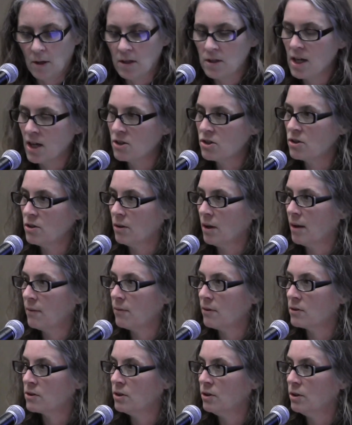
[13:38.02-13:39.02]
intentional
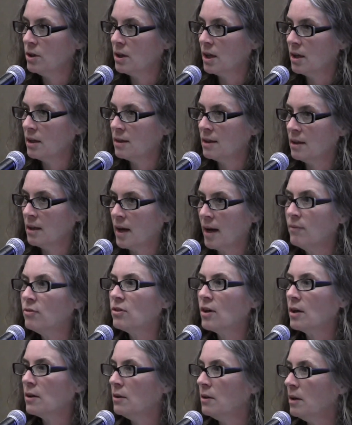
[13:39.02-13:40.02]
effort to look at the life
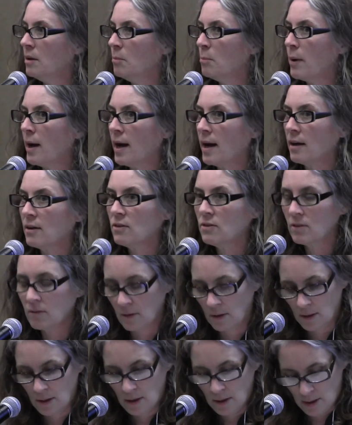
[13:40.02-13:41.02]
cycle
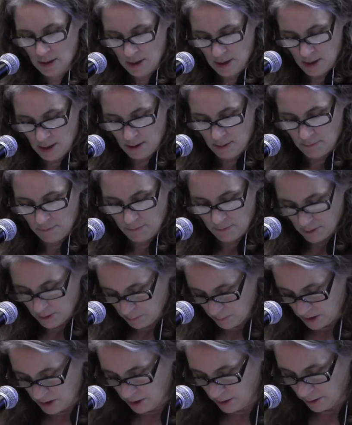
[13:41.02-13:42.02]
impacts of
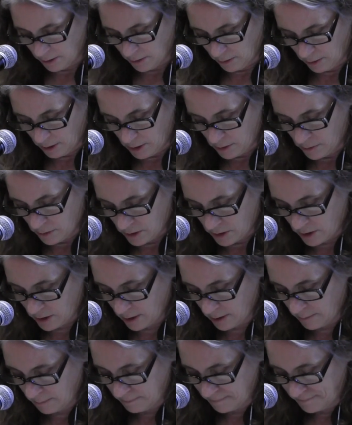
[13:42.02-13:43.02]
our material use.
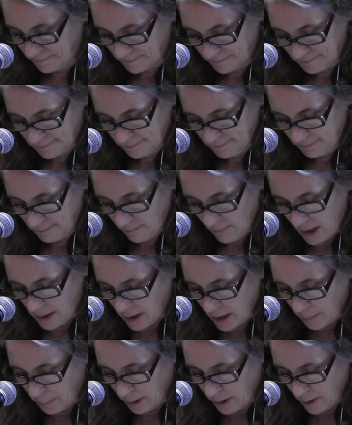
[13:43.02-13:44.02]
A
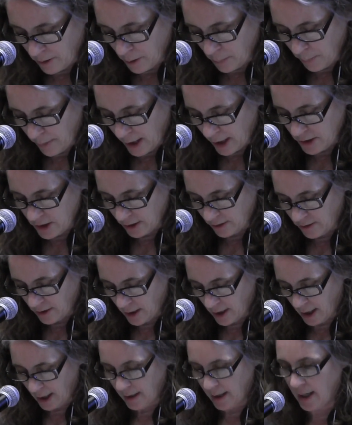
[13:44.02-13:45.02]
couple other projects
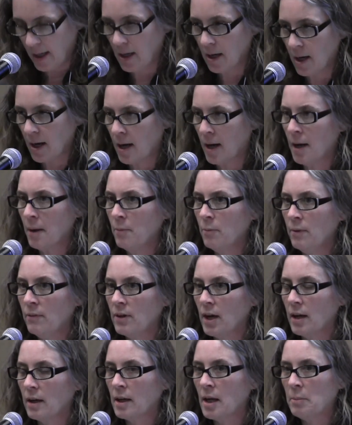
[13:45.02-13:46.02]
to highlight.
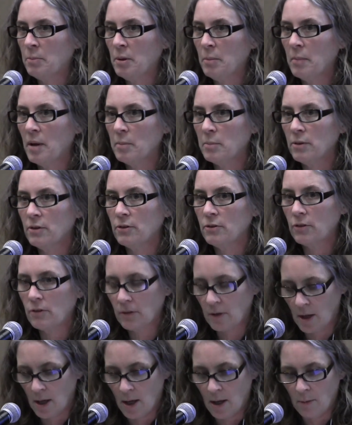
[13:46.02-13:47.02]
We've got a couple
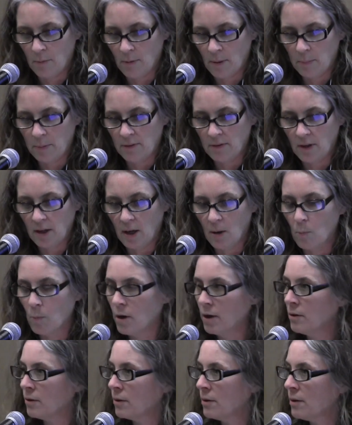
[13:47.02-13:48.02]
members representing
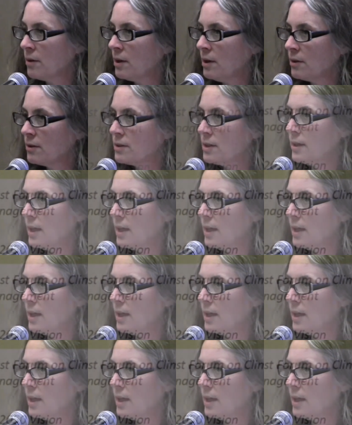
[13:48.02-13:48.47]
One Earth here